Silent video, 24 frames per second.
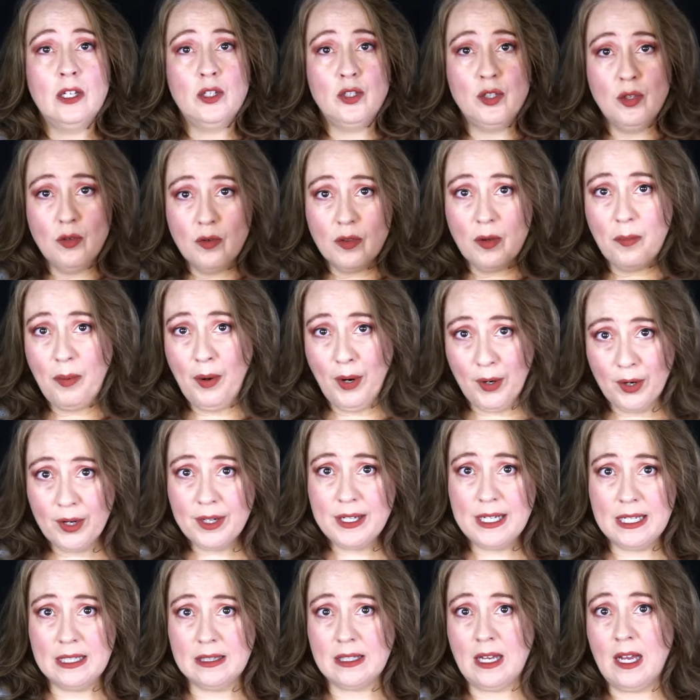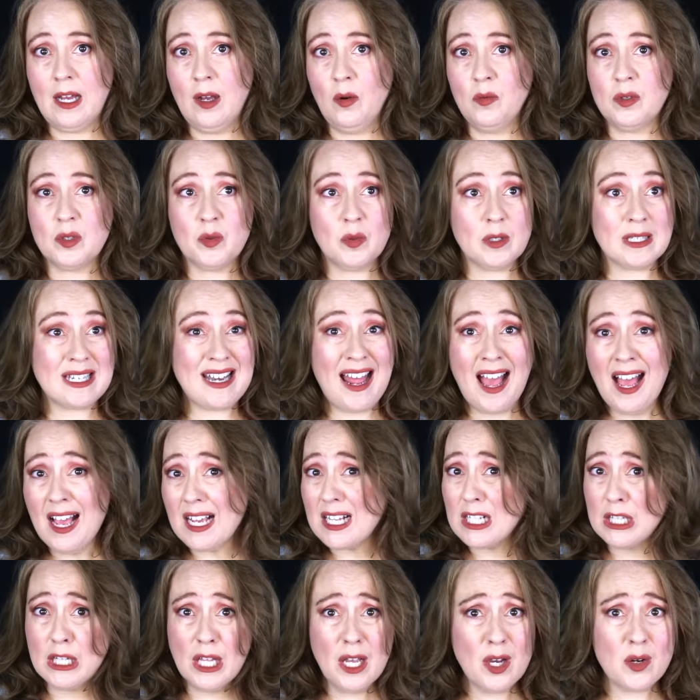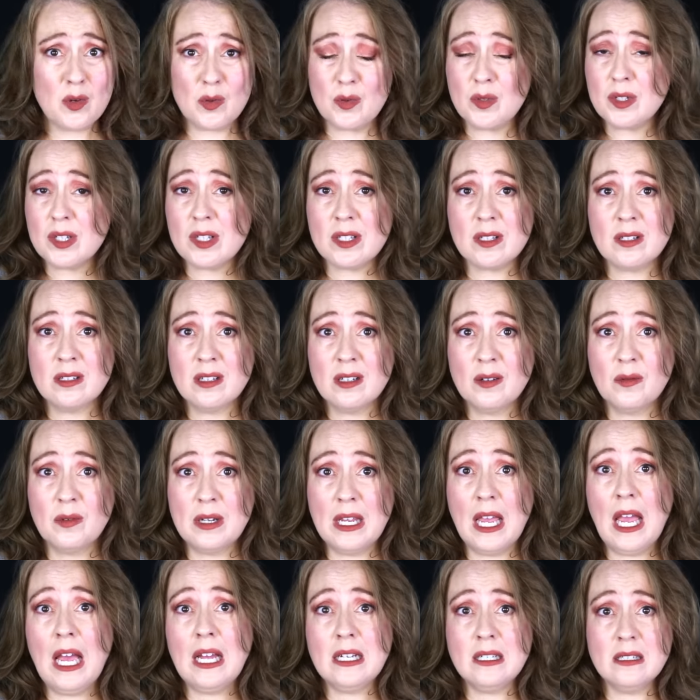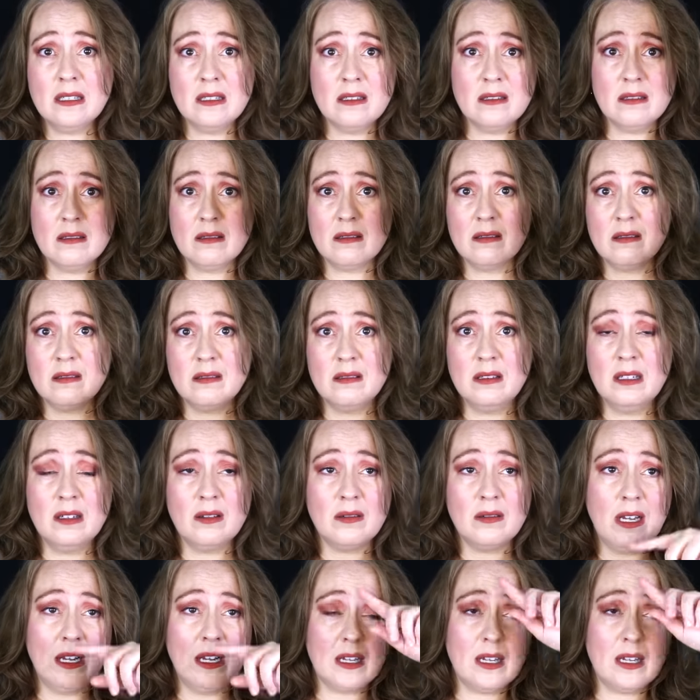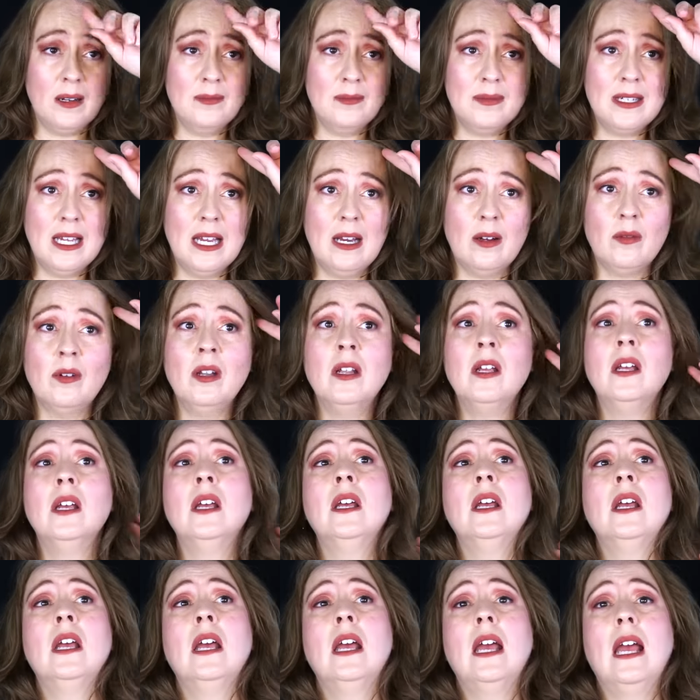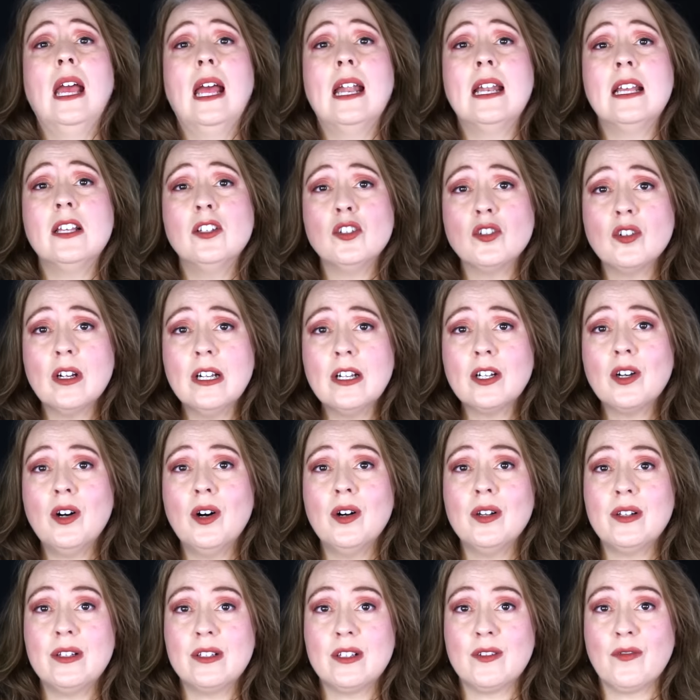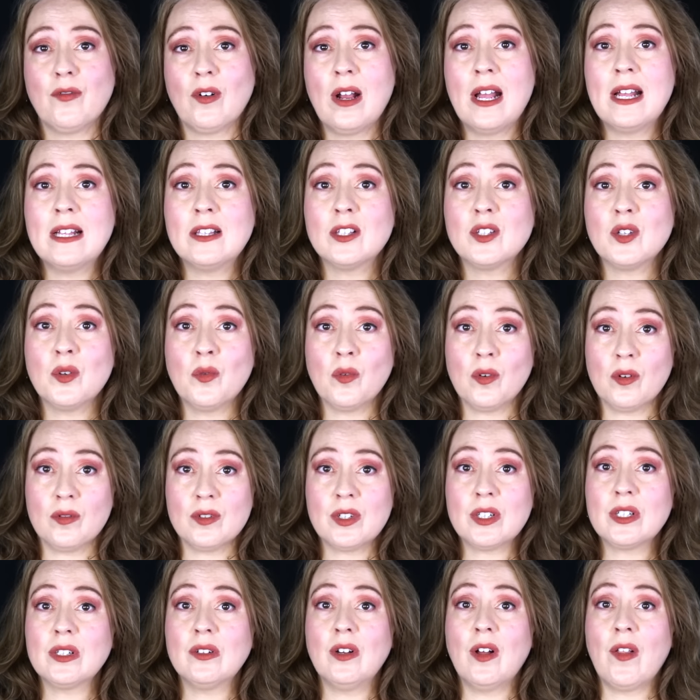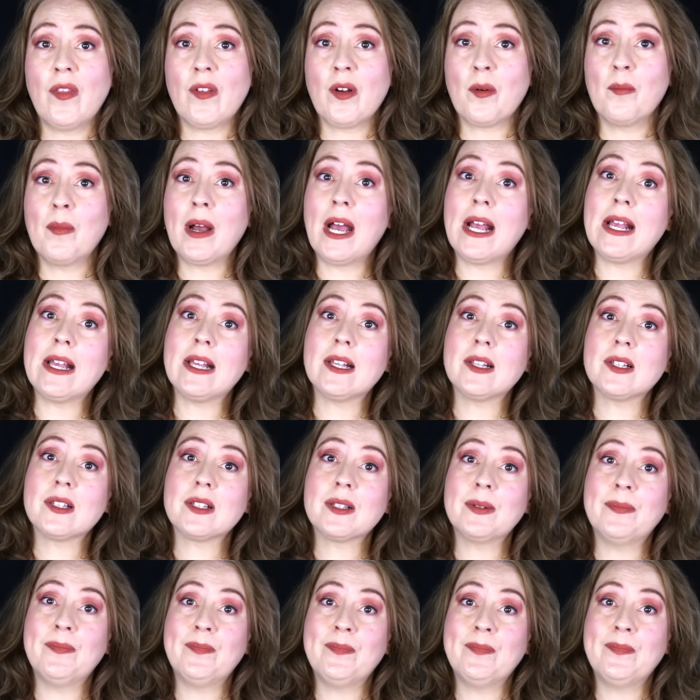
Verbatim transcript: to the parking lot, which was not close. We had to, you know, kind of come down. And he tried to call his friends who were still on their bikes.